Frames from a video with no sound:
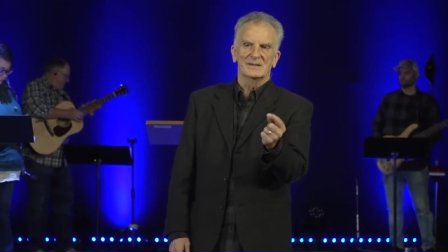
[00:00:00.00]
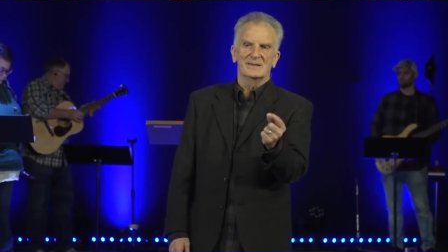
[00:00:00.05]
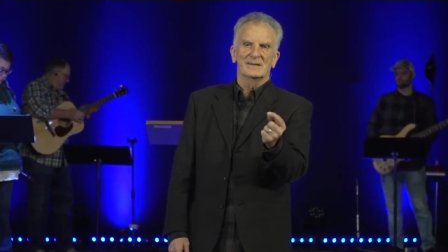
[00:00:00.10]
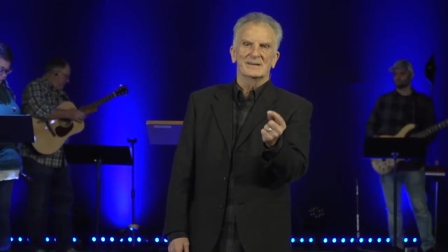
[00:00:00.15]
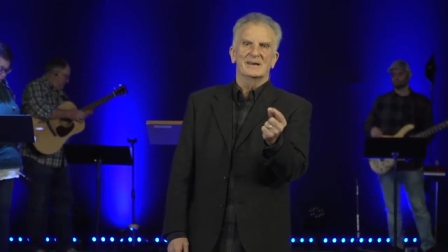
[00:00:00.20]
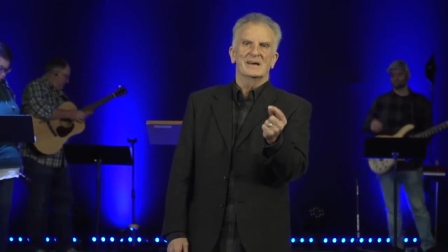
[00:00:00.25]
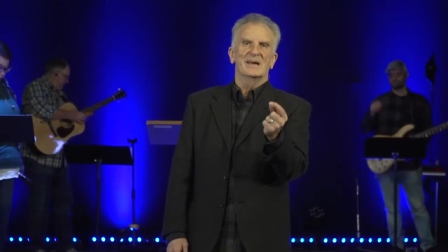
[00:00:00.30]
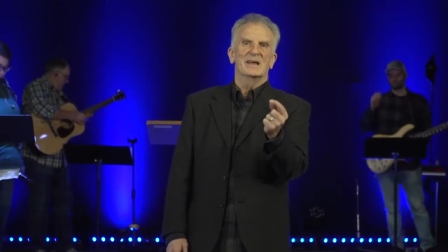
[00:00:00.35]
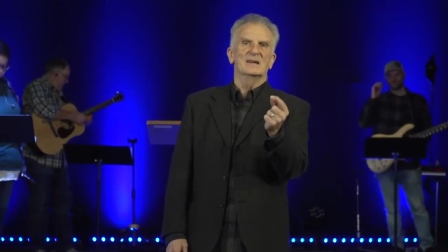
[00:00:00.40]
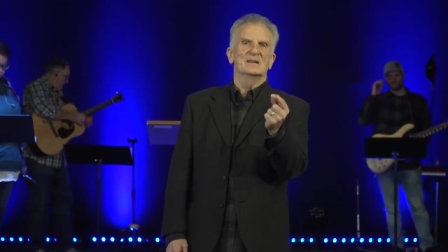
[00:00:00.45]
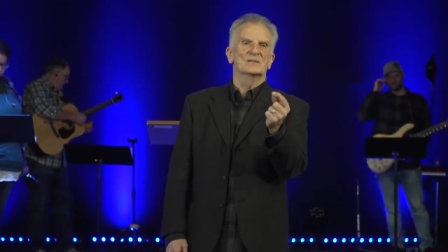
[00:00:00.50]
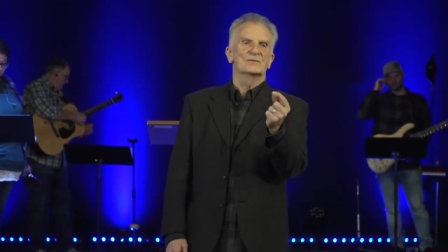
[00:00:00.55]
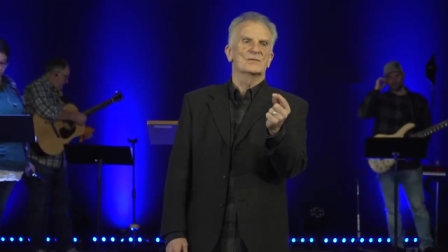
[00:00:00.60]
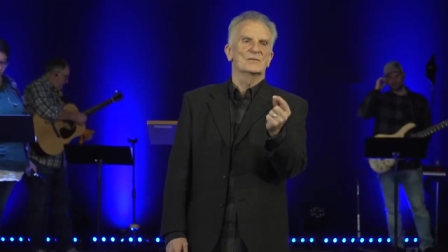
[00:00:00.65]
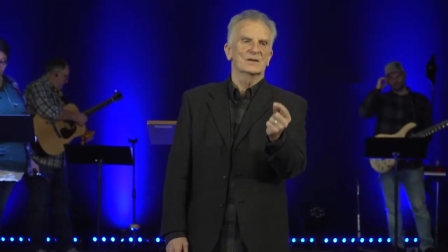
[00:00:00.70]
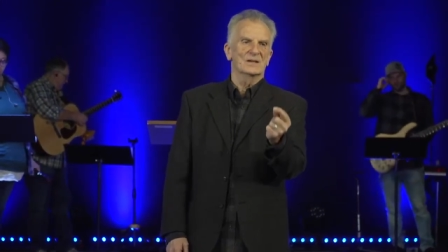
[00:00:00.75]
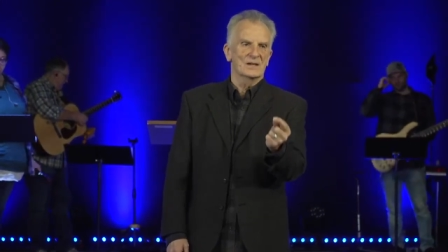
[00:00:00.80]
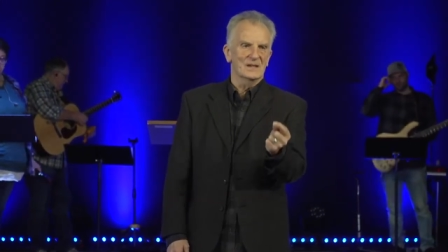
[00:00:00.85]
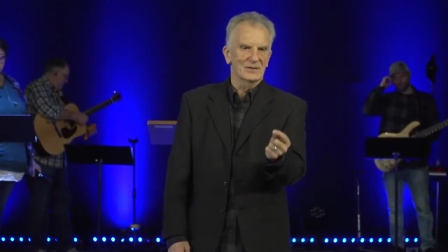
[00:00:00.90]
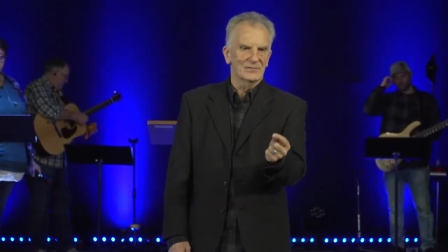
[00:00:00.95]
and his
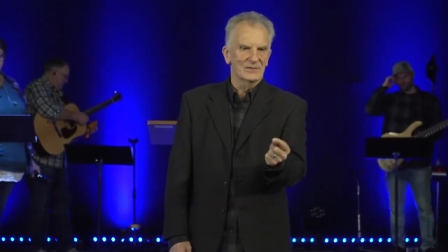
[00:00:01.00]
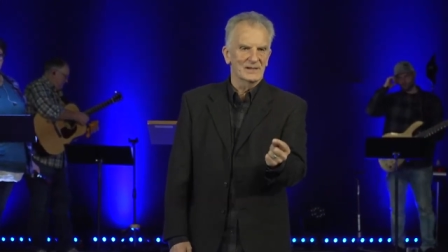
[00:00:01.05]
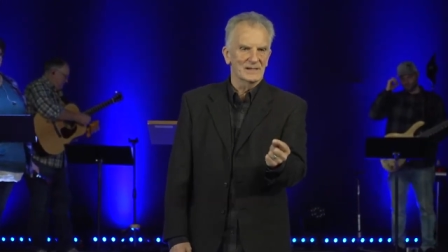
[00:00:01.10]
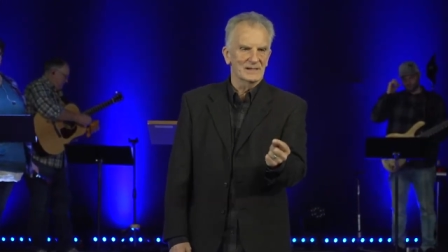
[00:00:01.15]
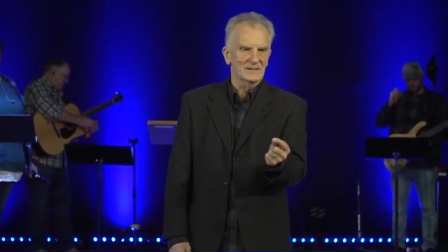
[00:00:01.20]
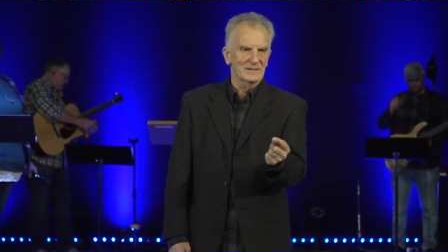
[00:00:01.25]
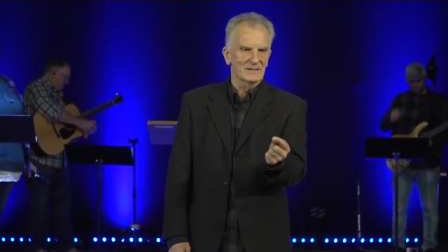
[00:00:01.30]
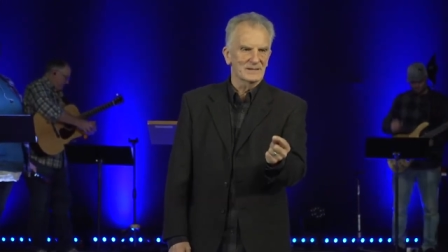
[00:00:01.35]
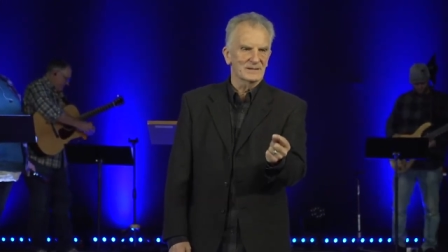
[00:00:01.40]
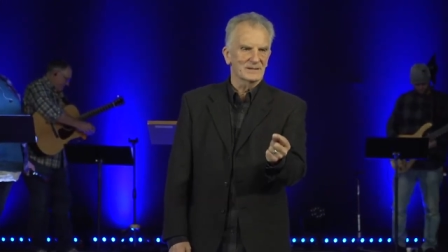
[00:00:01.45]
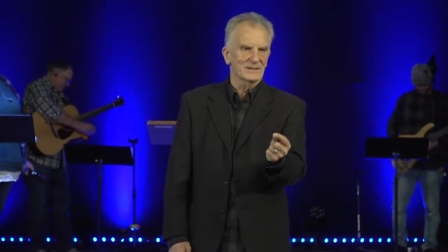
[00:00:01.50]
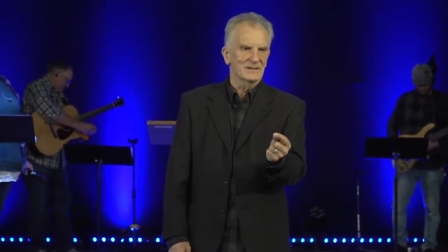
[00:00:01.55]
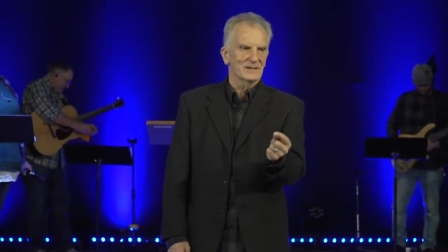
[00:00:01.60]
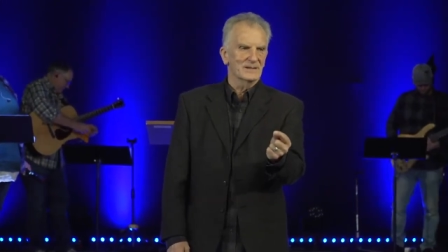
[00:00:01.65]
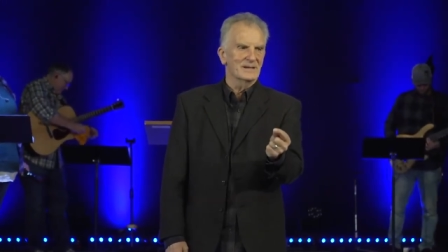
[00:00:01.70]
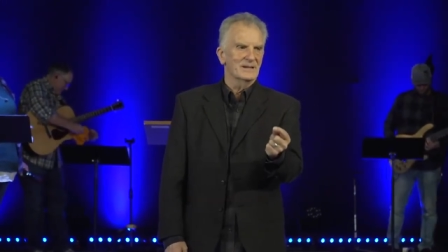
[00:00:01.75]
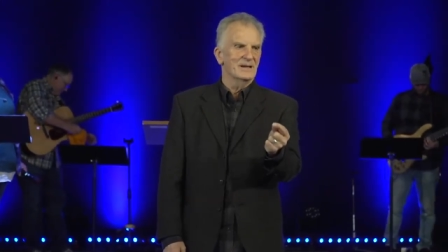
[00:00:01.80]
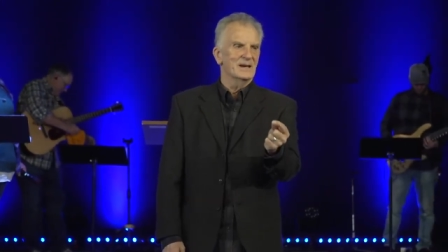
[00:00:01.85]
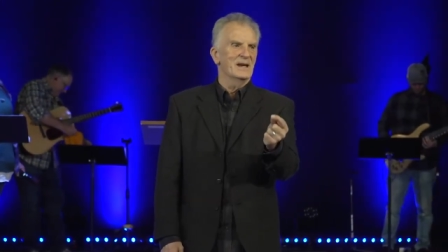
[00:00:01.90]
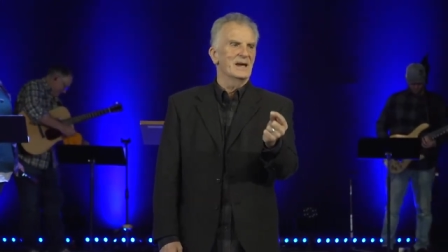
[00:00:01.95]
forgiveness,
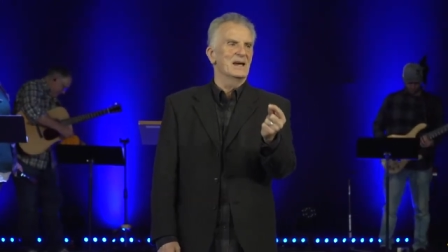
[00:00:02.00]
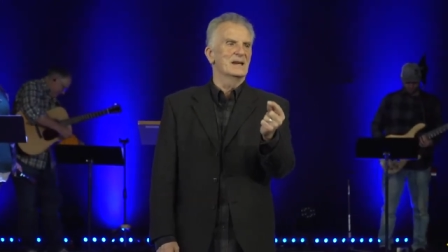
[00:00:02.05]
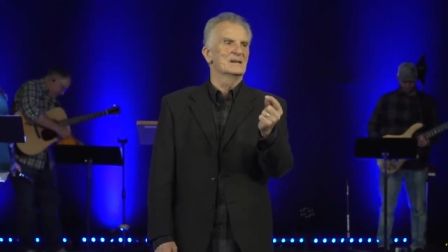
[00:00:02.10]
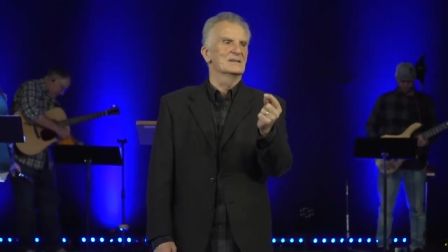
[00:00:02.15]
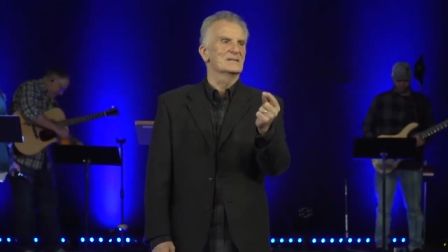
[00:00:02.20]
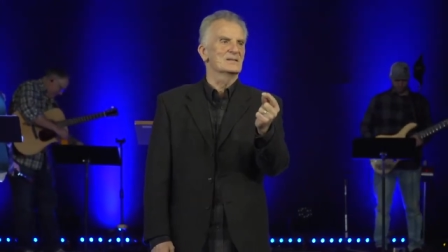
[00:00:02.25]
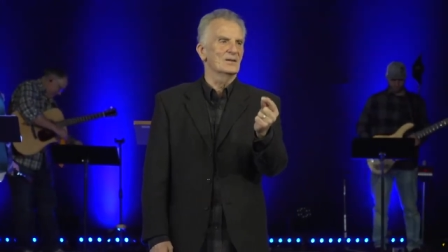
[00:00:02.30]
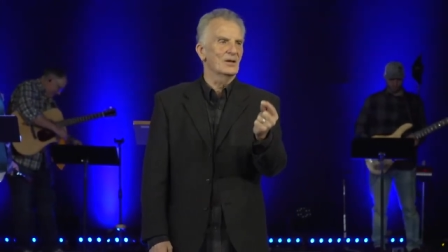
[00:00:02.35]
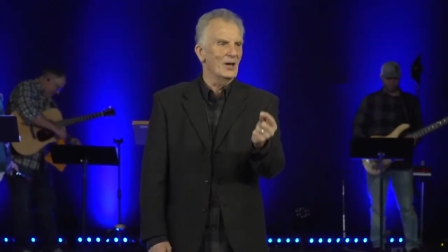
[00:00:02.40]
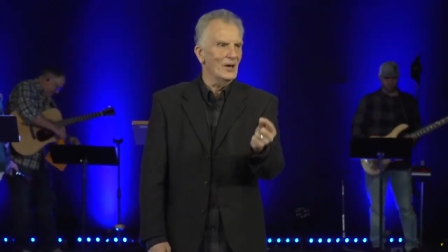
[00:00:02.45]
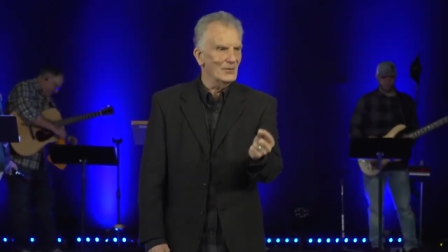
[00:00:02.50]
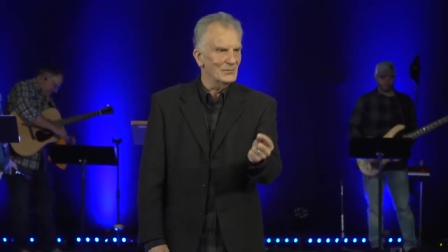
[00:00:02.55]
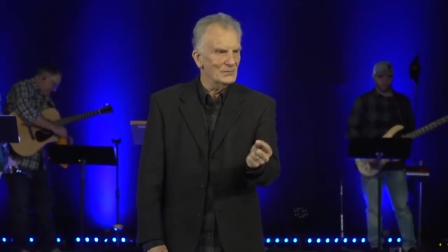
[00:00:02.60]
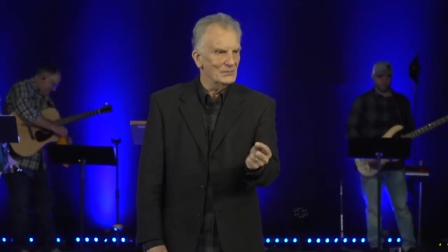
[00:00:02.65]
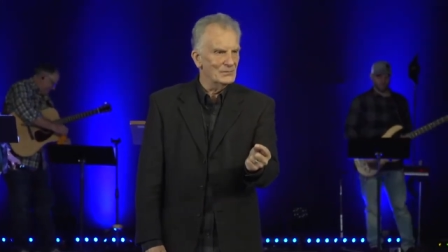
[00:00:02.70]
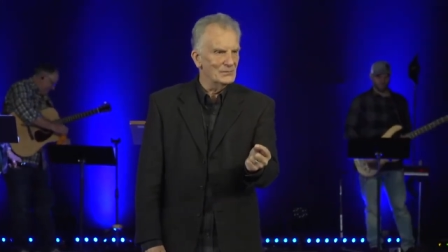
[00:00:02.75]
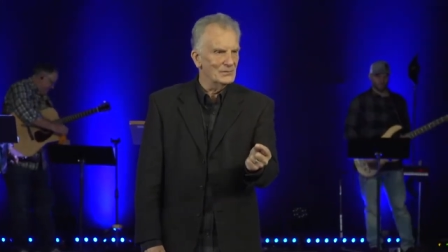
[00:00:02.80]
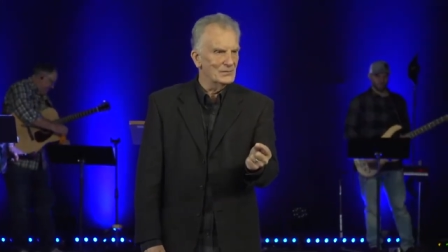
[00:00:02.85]
and his love.